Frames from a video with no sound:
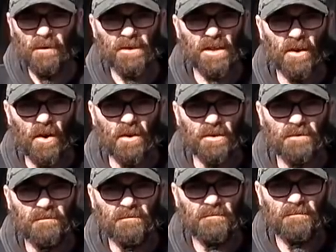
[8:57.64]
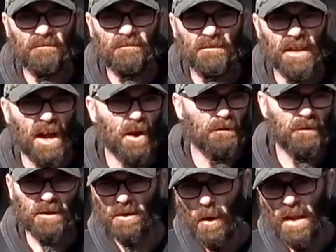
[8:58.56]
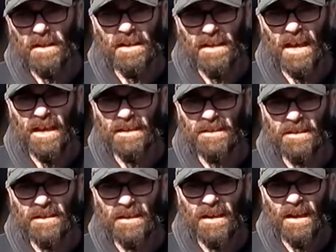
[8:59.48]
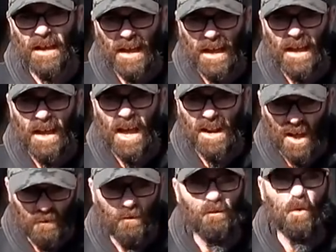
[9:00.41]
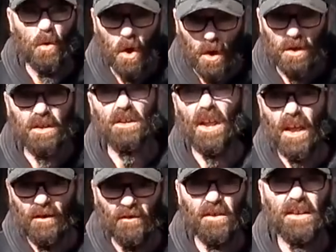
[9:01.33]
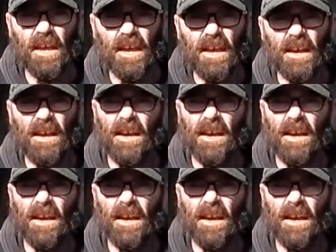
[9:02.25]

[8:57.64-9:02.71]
my garden now for twenty years, and I've worked it every year.